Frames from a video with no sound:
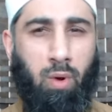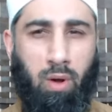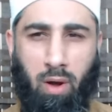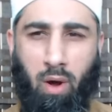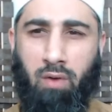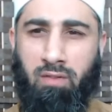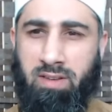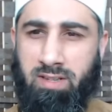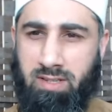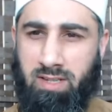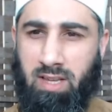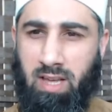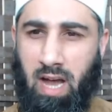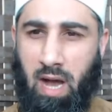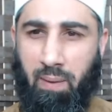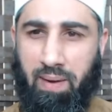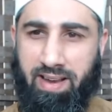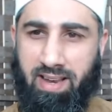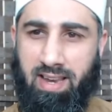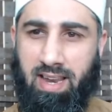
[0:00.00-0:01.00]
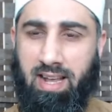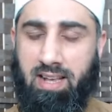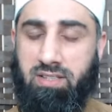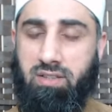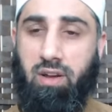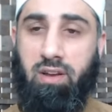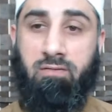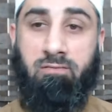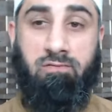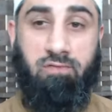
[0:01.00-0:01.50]
obviously our intellects
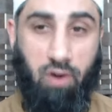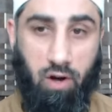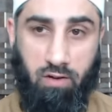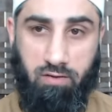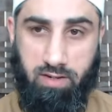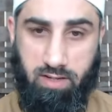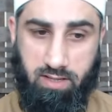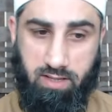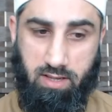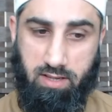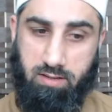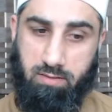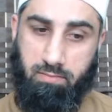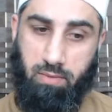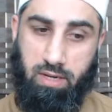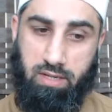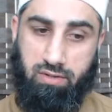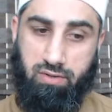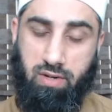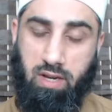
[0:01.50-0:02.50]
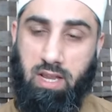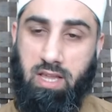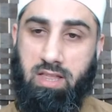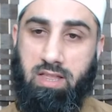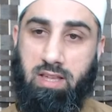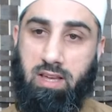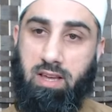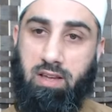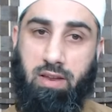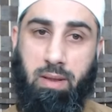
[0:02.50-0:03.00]
are involved in this, but it's really
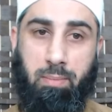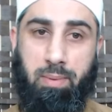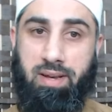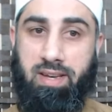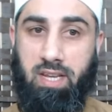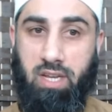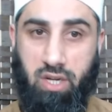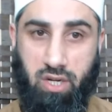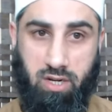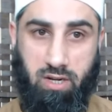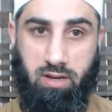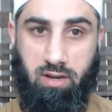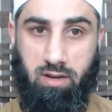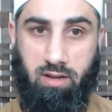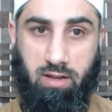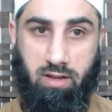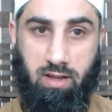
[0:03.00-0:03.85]
the repetition